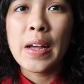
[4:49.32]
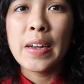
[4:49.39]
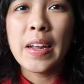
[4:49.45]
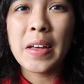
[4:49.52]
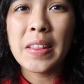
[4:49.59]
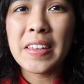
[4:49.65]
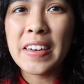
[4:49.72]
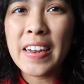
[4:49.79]

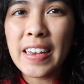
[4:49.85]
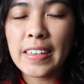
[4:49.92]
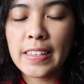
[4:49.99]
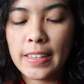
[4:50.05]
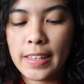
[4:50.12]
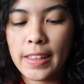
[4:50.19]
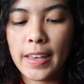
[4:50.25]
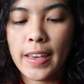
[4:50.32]
Now the next
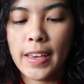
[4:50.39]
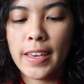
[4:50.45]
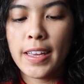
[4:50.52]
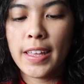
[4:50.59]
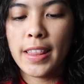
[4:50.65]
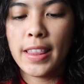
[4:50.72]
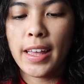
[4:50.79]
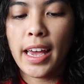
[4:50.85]

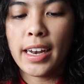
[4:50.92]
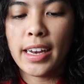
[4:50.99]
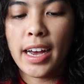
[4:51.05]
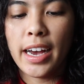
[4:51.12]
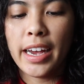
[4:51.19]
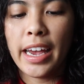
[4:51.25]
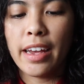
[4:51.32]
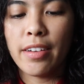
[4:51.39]
thing that
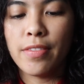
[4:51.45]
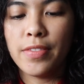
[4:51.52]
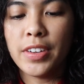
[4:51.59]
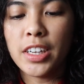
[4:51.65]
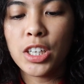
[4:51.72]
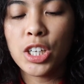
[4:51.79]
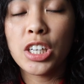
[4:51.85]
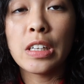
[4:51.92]
I had
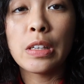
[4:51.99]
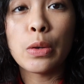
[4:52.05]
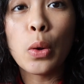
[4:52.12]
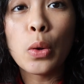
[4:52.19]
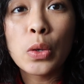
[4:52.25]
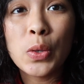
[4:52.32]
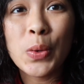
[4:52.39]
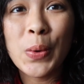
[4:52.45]
finished is
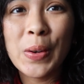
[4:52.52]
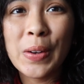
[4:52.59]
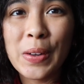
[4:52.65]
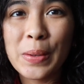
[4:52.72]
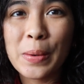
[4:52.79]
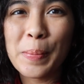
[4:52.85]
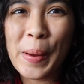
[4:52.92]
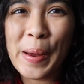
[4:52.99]
also
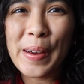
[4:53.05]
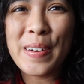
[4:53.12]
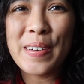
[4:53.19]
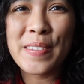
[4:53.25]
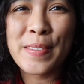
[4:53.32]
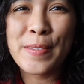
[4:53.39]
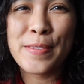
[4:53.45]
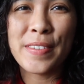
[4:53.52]
another pair
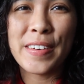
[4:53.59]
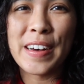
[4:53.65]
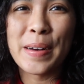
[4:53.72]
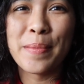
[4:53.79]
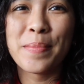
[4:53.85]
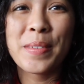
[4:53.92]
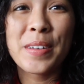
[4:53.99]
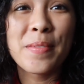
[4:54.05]
of
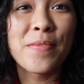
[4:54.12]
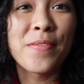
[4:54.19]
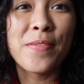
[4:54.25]
um,